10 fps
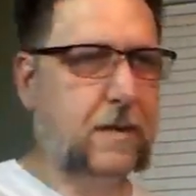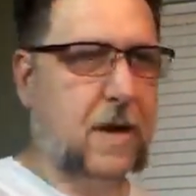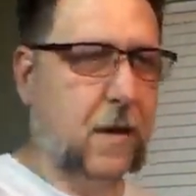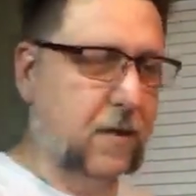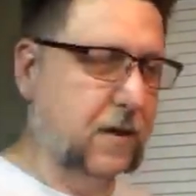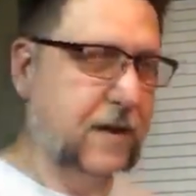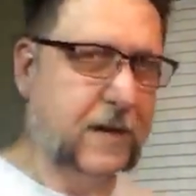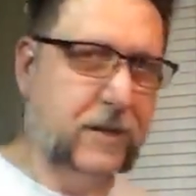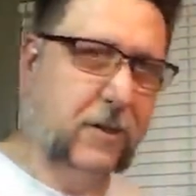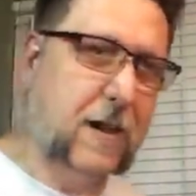I wanted to
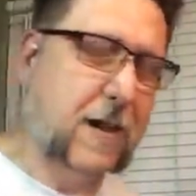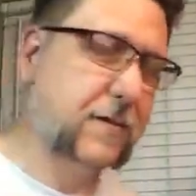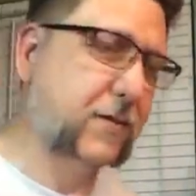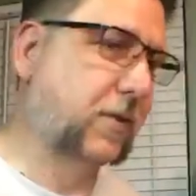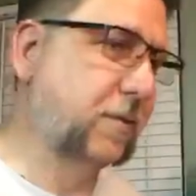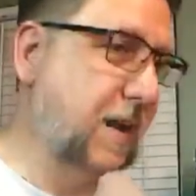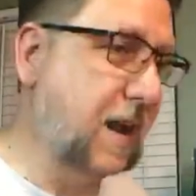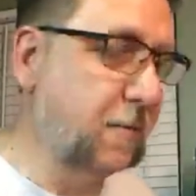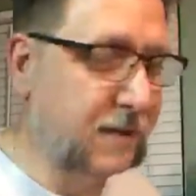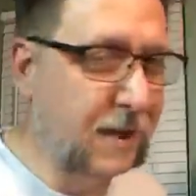catch your live stream, but
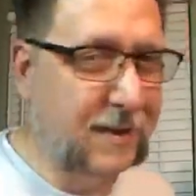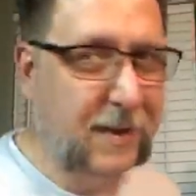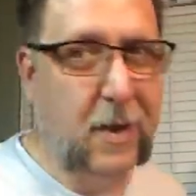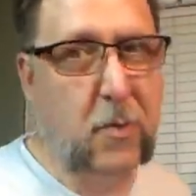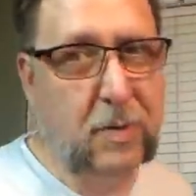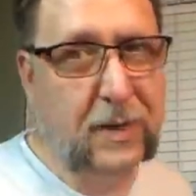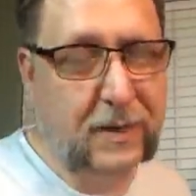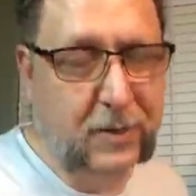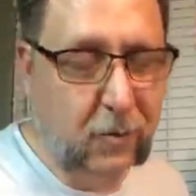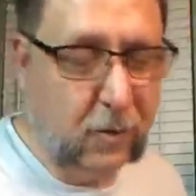I was at the
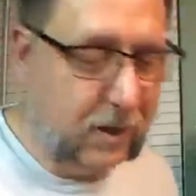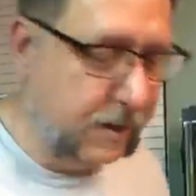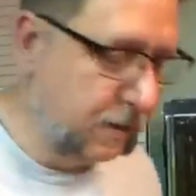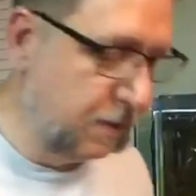obligatory